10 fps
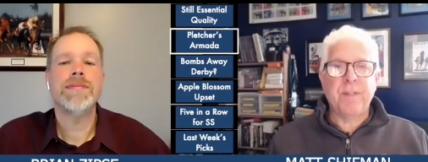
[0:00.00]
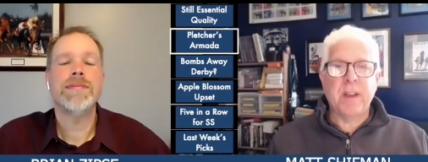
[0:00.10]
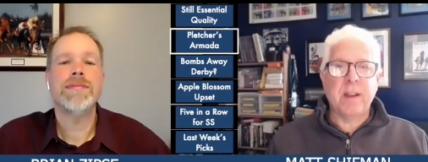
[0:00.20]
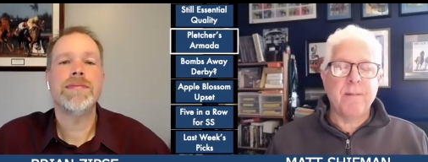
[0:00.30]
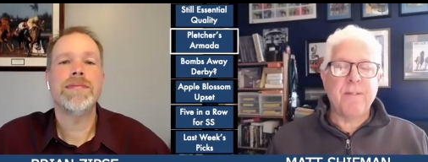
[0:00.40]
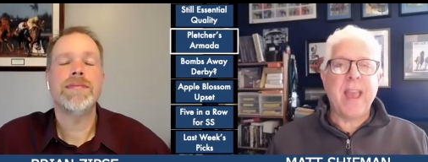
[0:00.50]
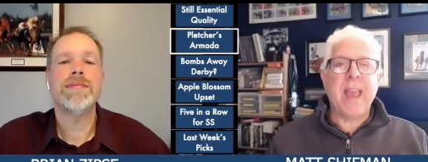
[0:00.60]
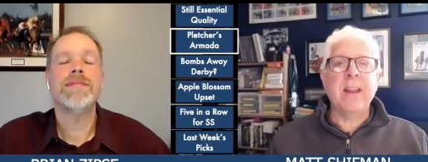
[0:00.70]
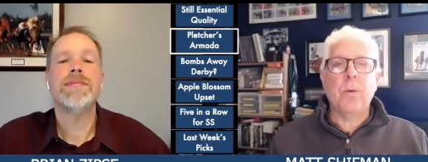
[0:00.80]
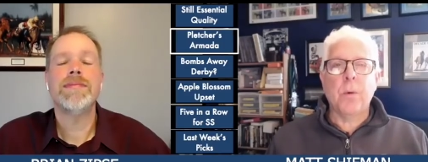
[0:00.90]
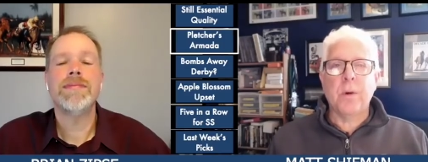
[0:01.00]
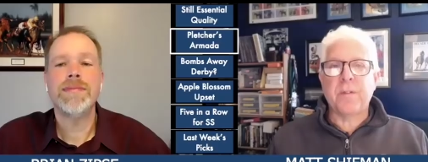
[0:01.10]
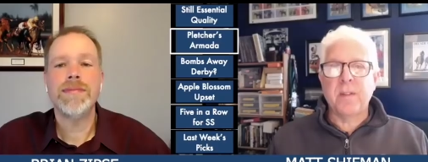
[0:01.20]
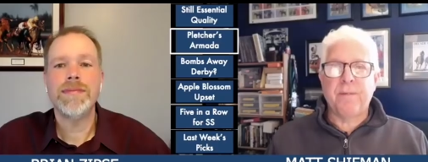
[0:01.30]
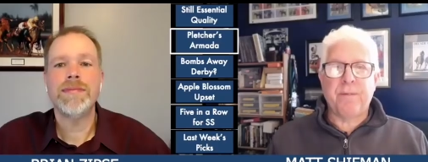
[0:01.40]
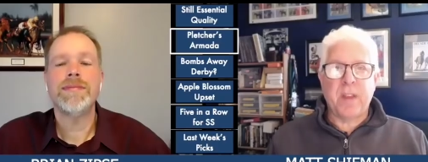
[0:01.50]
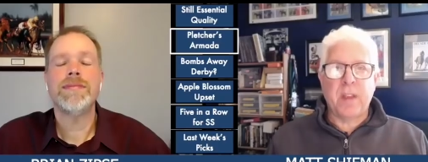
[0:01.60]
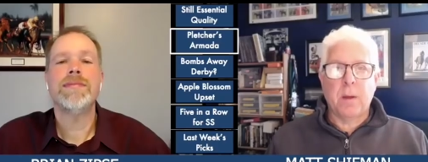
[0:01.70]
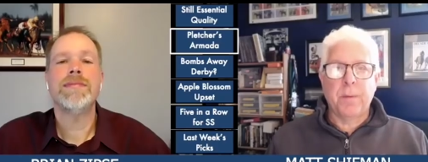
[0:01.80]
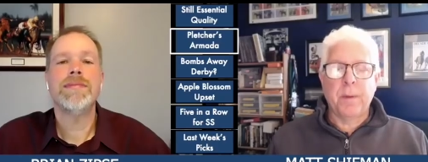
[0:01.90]
Speaker 1: figure of any horse in the
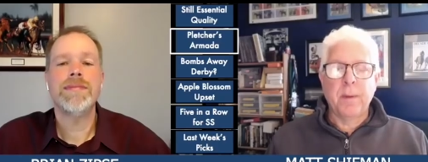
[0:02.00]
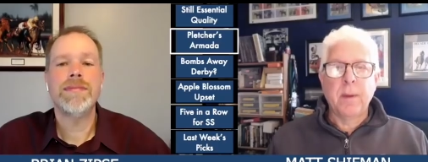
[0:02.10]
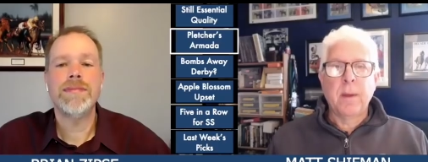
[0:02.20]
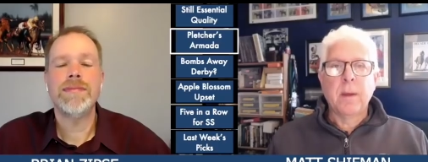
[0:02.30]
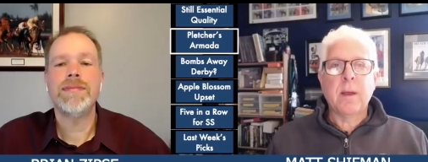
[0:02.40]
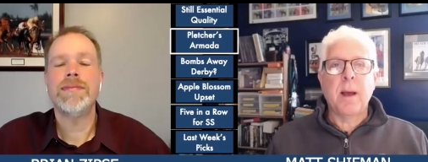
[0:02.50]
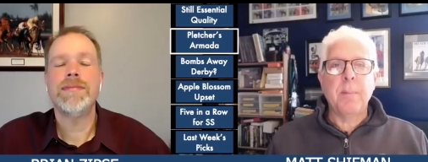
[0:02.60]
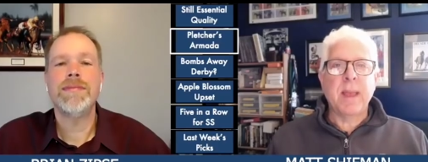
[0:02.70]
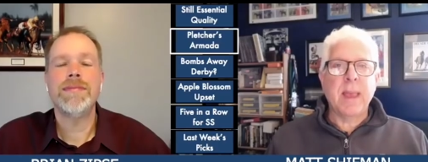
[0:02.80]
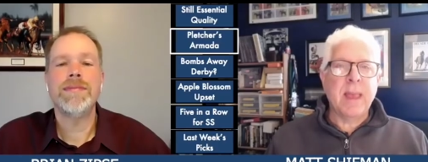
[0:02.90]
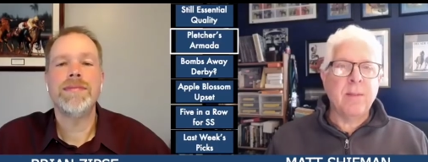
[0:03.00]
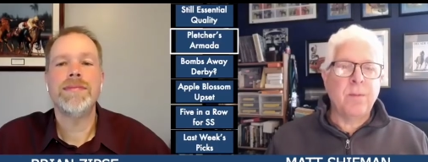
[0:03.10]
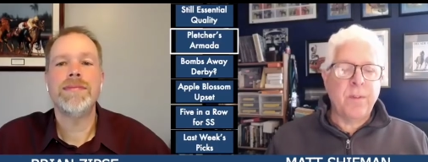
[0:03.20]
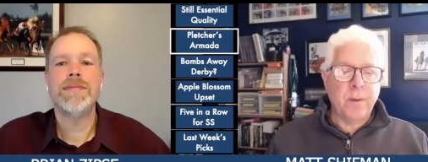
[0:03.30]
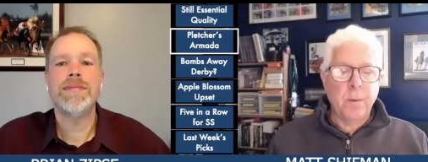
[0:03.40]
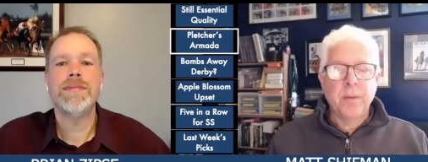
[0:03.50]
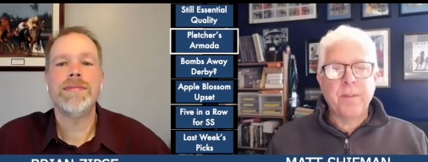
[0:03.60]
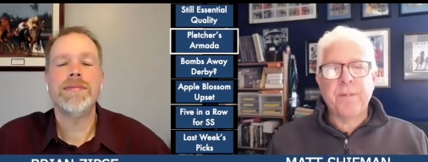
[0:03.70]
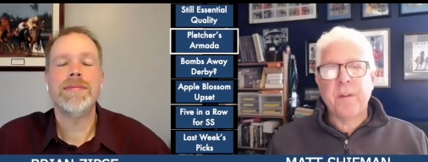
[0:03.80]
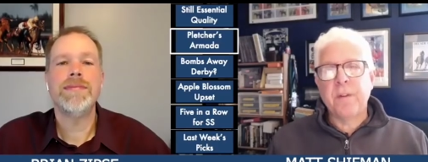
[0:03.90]
field coming into the
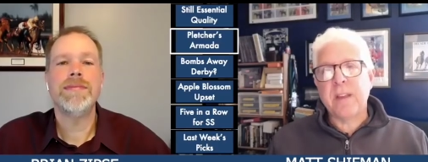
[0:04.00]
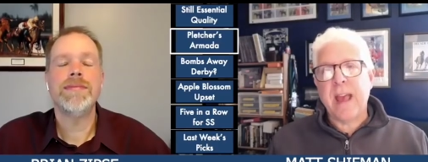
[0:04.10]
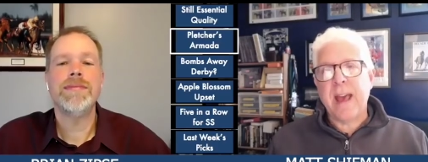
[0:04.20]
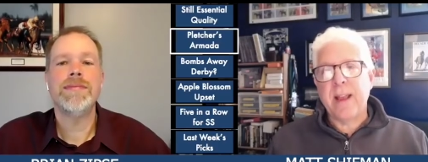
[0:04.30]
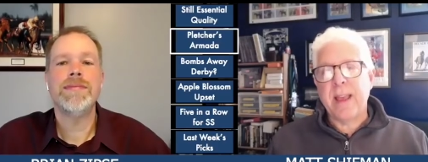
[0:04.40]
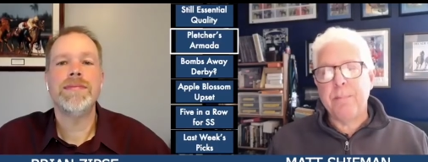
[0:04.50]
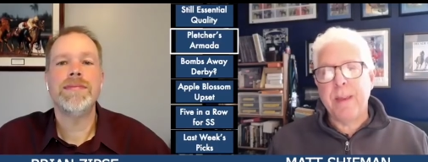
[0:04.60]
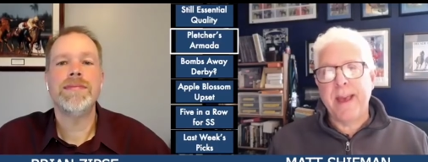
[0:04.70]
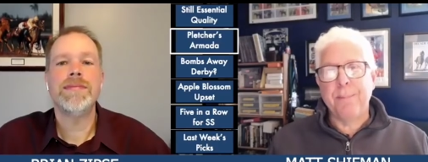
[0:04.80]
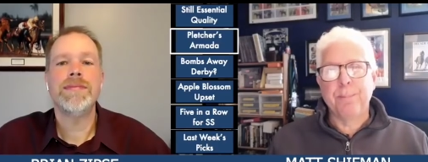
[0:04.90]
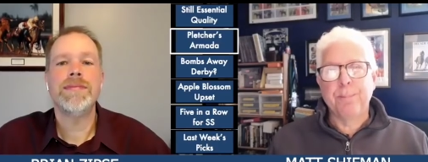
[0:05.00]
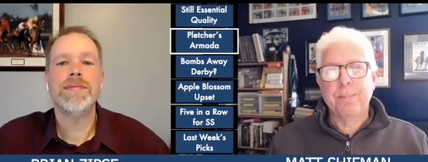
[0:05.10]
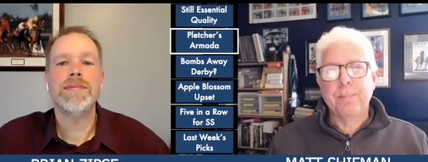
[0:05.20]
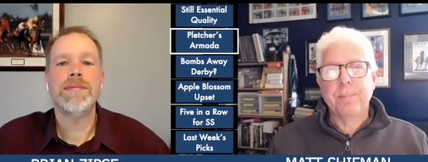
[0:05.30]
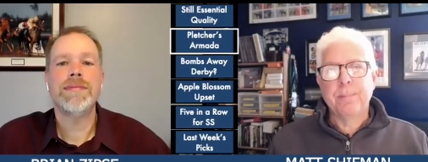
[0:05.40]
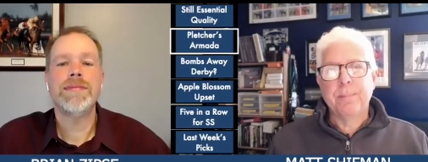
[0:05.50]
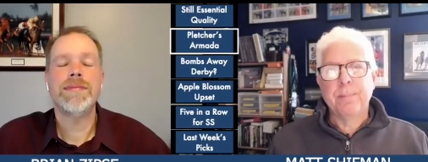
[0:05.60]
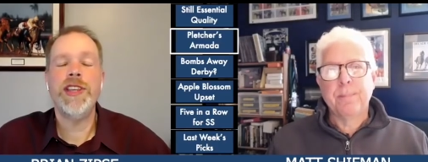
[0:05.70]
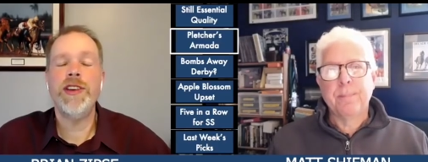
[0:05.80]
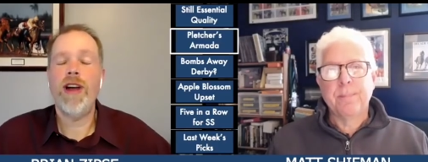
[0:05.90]
first Saturday in May.
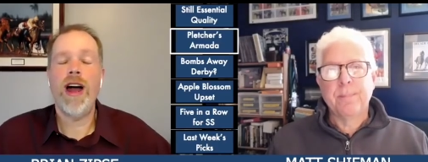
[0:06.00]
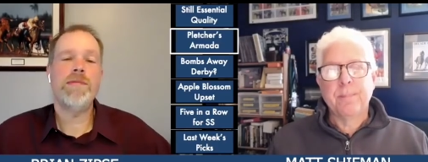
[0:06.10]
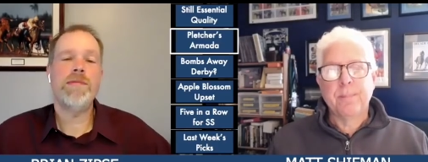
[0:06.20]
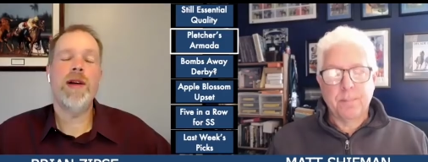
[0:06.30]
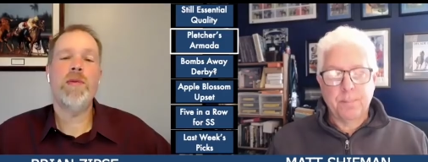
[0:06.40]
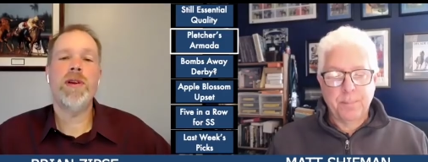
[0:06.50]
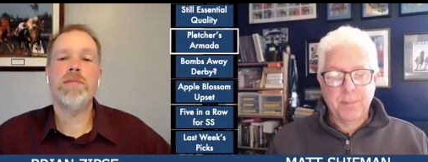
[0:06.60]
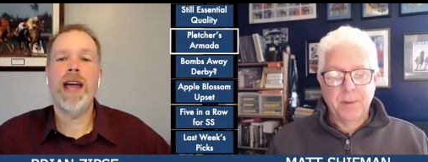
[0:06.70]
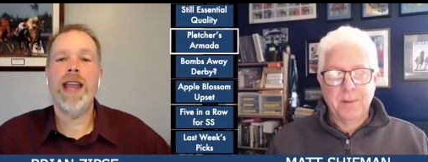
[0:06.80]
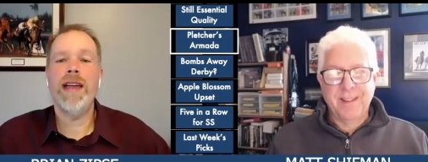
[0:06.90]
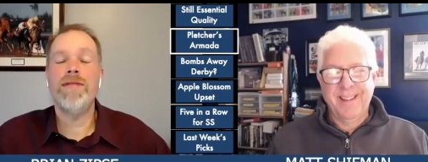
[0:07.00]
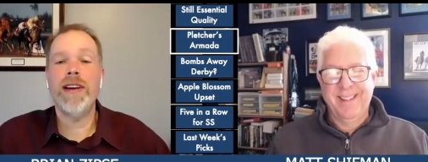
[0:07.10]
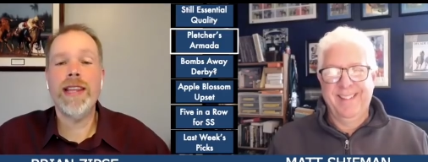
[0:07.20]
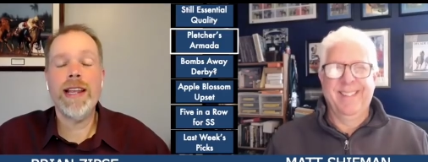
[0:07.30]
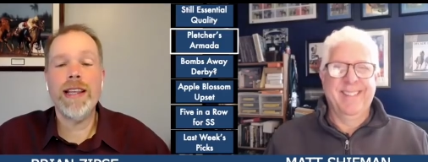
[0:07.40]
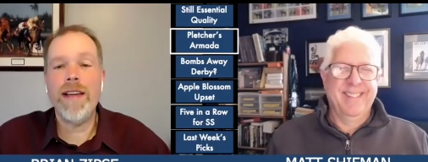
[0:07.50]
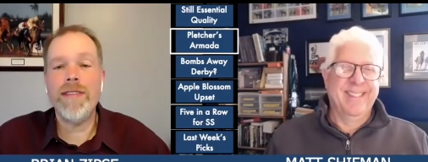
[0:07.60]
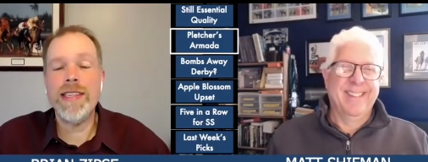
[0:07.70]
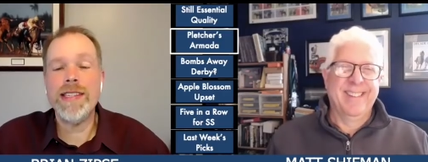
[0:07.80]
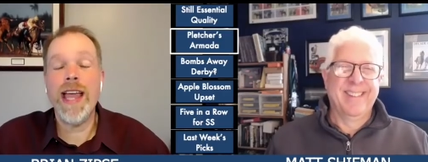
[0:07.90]
Speaker 2: You rocked my world, Matt. I have very little
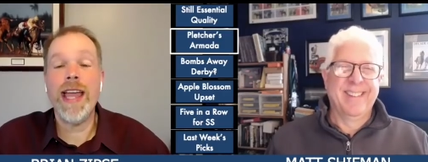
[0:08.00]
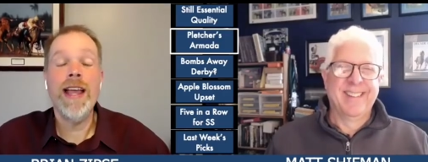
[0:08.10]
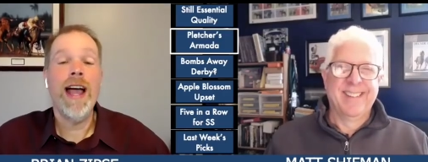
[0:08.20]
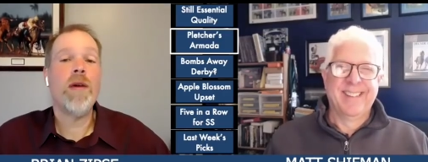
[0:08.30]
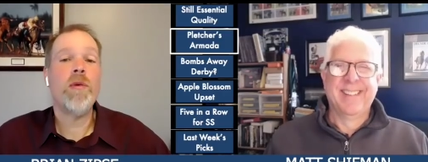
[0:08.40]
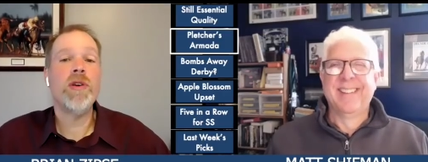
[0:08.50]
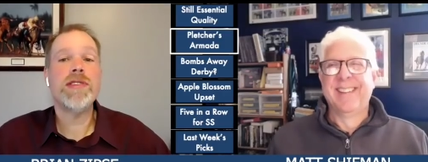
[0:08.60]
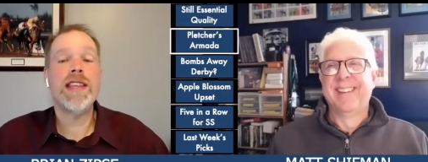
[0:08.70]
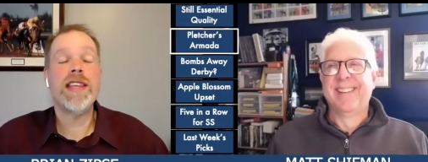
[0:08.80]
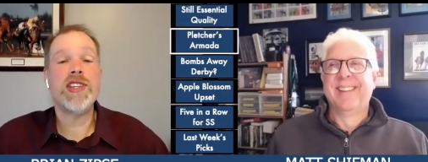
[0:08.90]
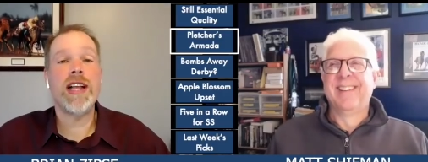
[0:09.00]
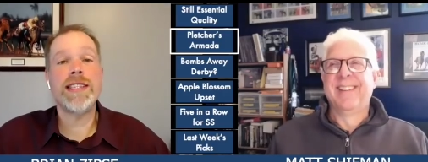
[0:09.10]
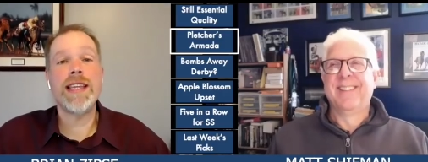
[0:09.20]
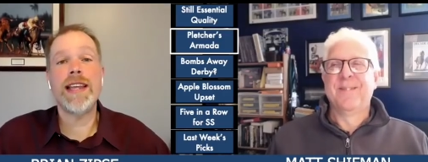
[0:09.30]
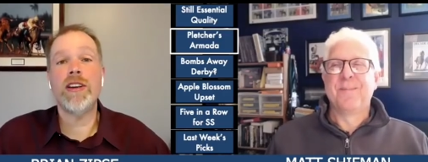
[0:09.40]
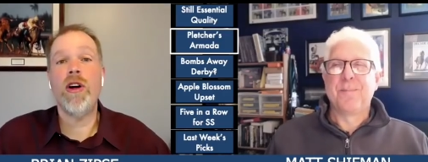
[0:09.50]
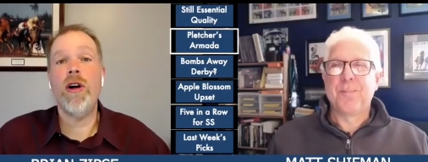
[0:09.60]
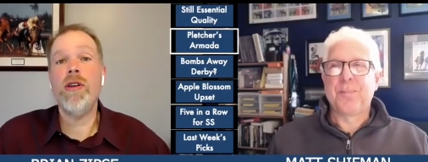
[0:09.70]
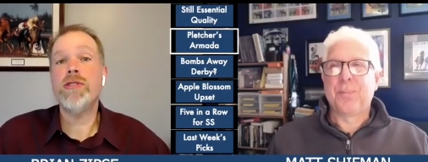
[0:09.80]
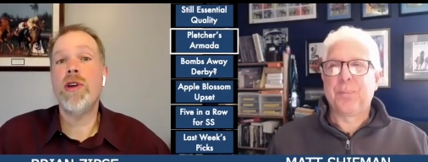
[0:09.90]
left to say. I will say that John Sadler
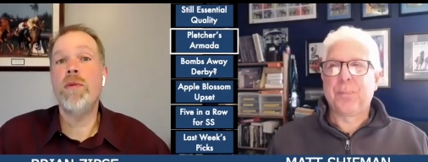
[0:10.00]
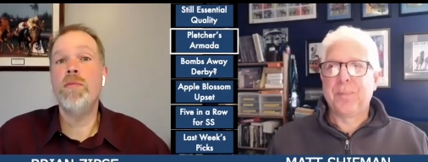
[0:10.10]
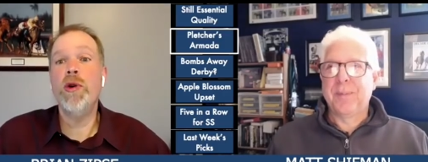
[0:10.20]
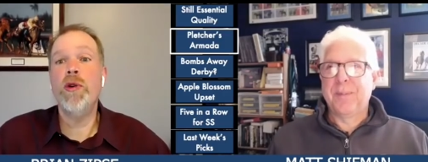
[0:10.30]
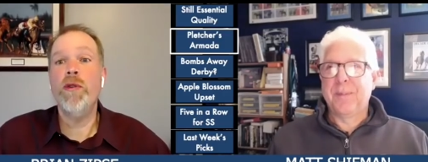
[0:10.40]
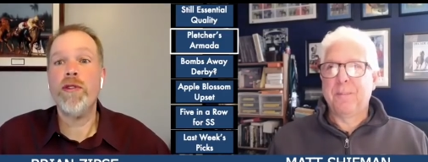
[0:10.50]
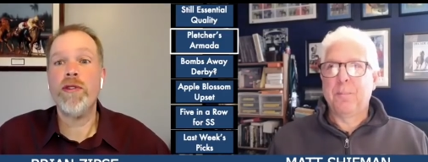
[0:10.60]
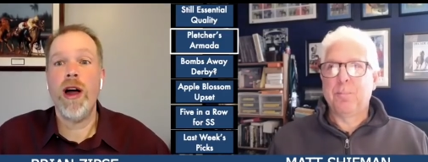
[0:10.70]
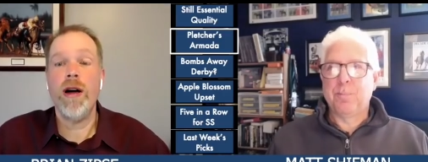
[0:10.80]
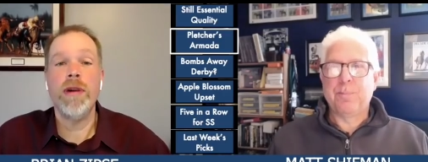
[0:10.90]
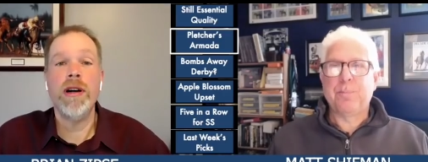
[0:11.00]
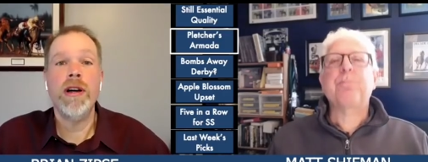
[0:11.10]
also moved from